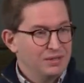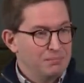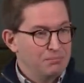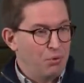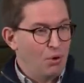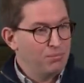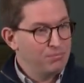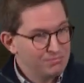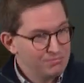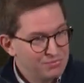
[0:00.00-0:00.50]

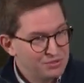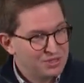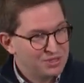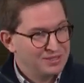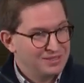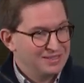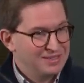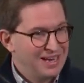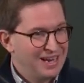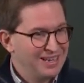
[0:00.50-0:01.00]
problems
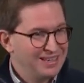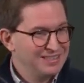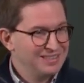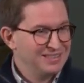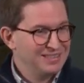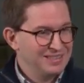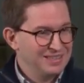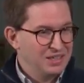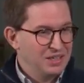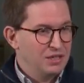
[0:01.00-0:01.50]

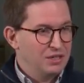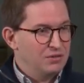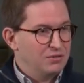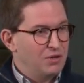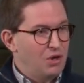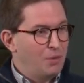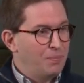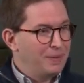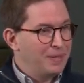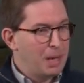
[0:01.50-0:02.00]
and
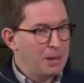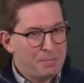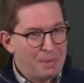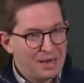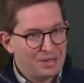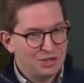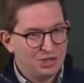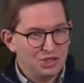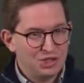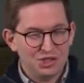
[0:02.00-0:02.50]
opening up
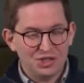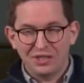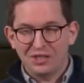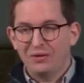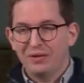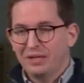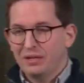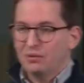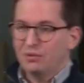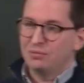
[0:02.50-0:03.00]
passages and
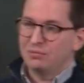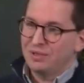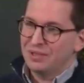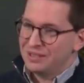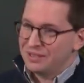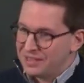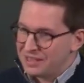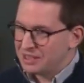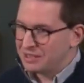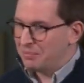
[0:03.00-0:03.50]
going, oh, what
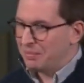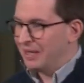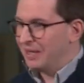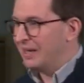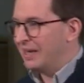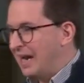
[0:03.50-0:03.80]
does this mean?